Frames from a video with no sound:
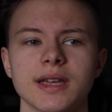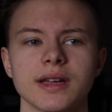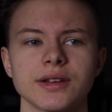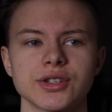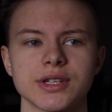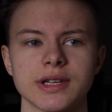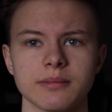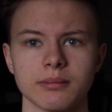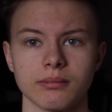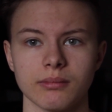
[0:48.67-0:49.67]
and
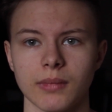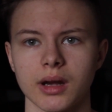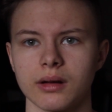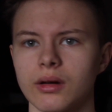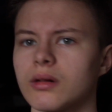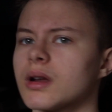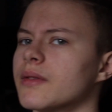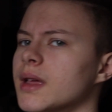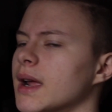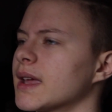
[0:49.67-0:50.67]
she made a note
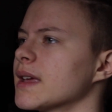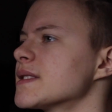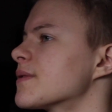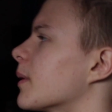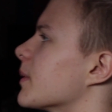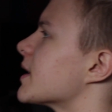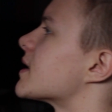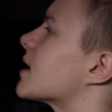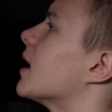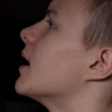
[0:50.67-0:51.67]
of it, I guess from the
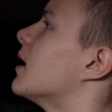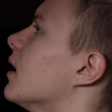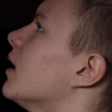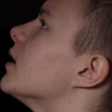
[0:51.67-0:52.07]
side.